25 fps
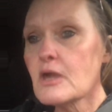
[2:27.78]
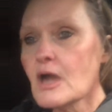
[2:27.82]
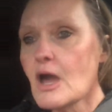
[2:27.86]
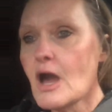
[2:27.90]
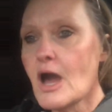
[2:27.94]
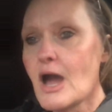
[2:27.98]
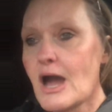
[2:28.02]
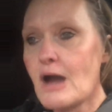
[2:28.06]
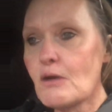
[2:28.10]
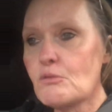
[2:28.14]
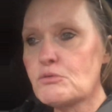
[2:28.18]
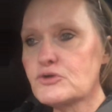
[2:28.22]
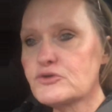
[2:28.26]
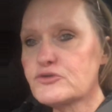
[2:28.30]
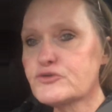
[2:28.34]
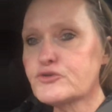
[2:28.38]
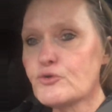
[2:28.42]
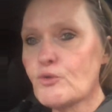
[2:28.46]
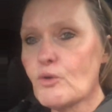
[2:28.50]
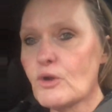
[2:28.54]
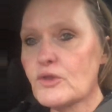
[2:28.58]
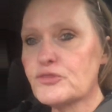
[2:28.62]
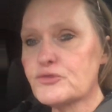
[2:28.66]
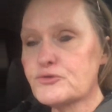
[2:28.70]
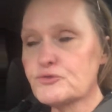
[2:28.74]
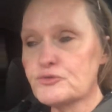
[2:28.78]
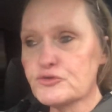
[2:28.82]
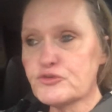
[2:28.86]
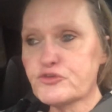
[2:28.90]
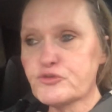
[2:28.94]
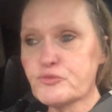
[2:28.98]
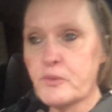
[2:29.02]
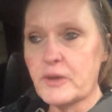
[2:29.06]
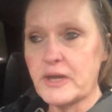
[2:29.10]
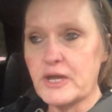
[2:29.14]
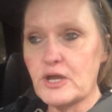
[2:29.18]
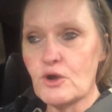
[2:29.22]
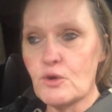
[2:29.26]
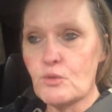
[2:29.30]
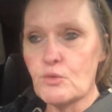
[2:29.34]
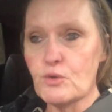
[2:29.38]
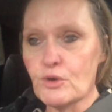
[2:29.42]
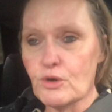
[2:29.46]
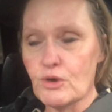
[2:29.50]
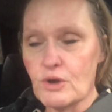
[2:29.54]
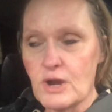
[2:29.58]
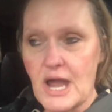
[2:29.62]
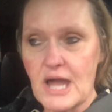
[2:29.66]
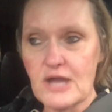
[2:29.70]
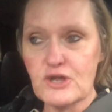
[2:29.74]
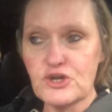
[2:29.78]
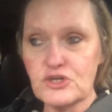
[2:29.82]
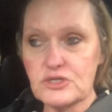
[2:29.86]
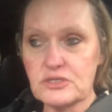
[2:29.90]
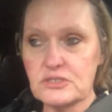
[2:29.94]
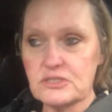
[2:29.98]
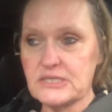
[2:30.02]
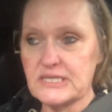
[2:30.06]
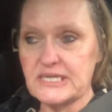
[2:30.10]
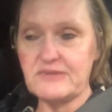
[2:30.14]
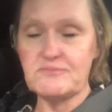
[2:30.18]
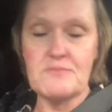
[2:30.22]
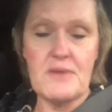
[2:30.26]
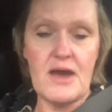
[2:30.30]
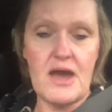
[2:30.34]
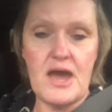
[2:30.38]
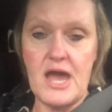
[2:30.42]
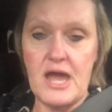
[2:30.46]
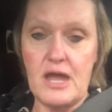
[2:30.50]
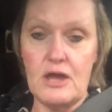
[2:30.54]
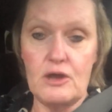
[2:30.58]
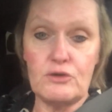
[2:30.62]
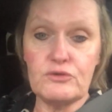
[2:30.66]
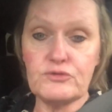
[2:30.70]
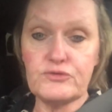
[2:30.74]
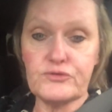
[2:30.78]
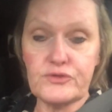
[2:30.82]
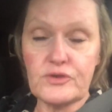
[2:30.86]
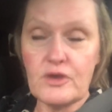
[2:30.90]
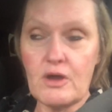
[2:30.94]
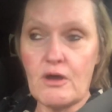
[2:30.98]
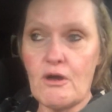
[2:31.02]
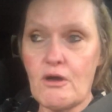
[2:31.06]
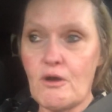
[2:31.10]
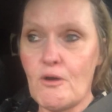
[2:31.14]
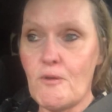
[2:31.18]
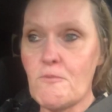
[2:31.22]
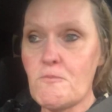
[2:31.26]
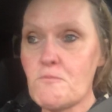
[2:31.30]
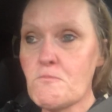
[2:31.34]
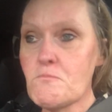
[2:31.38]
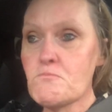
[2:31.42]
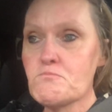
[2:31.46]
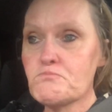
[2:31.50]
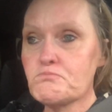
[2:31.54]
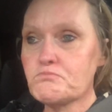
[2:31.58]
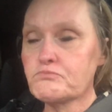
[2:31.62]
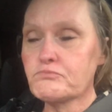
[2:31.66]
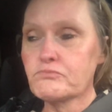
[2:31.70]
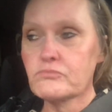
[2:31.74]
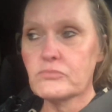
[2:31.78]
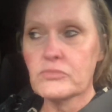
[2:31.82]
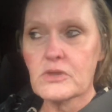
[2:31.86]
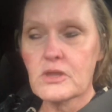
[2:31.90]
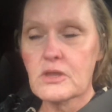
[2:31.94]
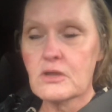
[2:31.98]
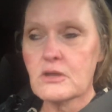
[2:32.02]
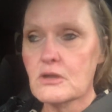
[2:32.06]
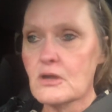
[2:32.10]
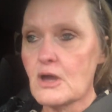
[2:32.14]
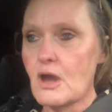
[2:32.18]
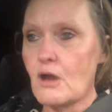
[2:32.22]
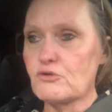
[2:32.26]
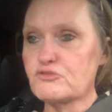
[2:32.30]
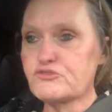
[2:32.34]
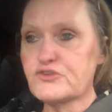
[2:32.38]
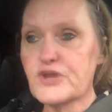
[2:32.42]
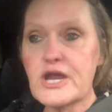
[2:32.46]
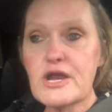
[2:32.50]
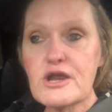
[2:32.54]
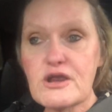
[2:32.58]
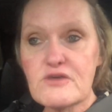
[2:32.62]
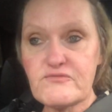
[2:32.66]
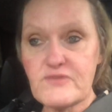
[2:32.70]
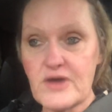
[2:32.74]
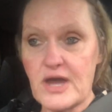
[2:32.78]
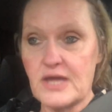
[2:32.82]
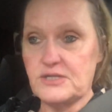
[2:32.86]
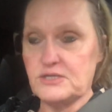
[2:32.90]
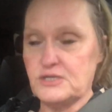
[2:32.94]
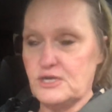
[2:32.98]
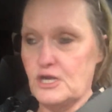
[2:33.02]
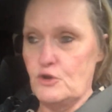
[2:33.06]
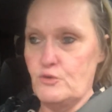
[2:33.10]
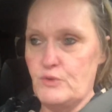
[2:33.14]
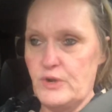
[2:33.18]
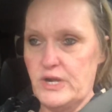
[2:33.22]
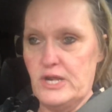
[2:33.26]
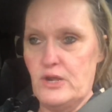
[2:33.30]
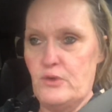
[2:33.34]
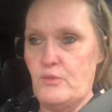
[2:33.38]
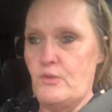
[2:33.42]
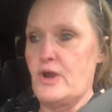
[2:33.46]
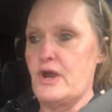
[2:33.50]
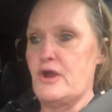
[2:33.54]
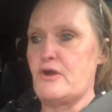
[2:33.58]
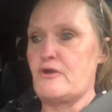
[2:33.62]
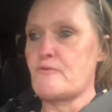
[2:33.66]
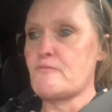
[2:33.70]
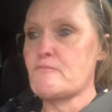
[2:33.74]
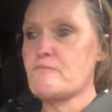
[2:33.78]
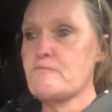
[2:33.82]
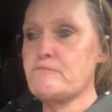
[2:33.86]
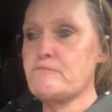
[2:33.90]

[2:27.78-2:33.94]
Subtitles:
I was going through a spell where I couldn't leave my house. I was terrified to go anywhere.